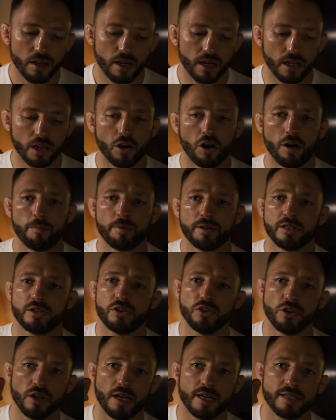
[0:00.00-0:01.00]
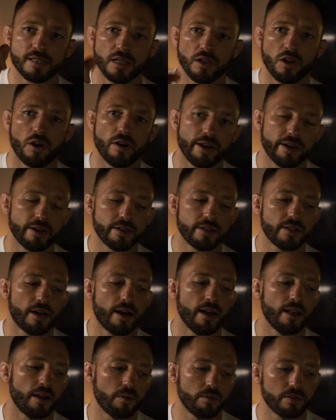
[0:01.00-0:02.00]
a lot, but it's utilized a lot here in
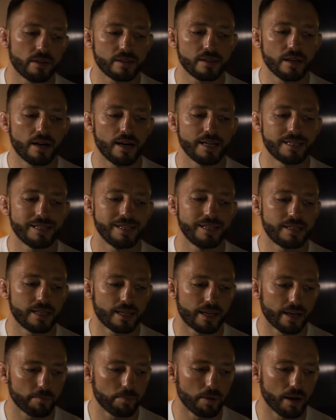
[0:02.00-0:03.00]
Thailand with the Thais, is the kick